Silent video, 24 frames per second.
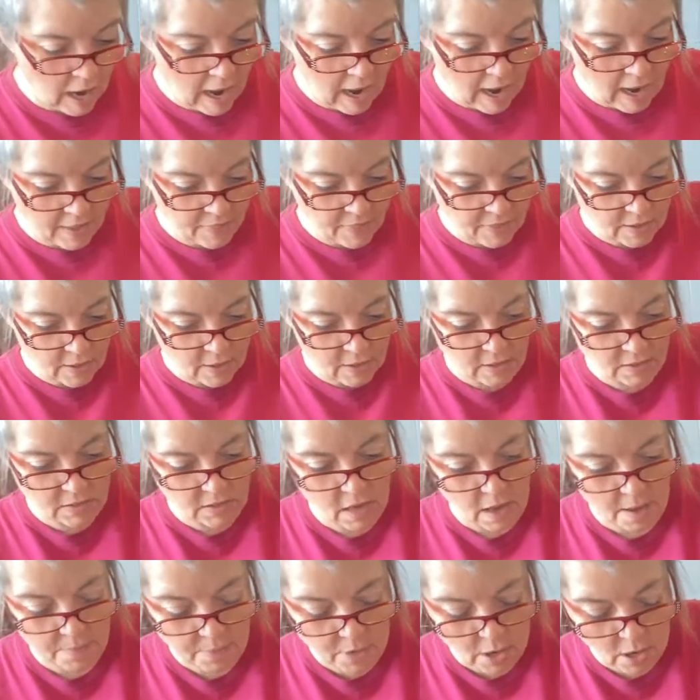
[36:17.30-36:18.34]
the
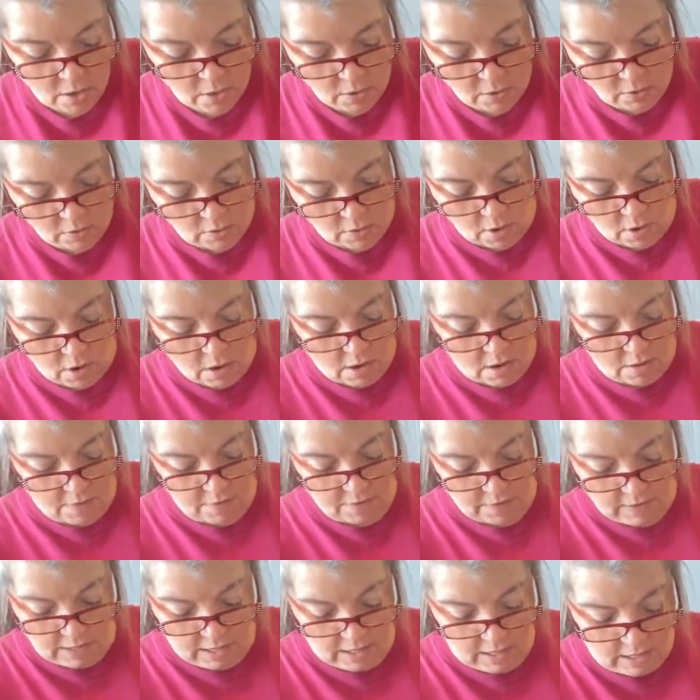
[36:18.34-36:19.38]
top coat on
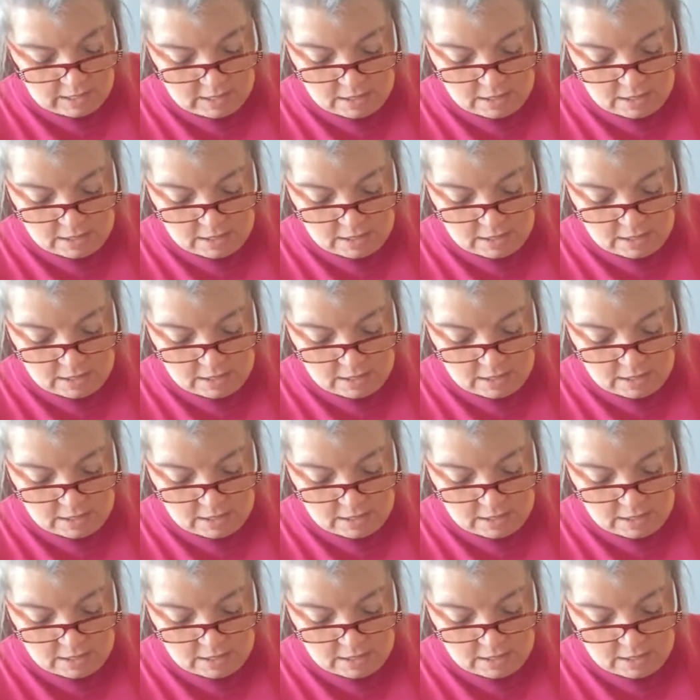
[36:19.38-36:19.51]
the,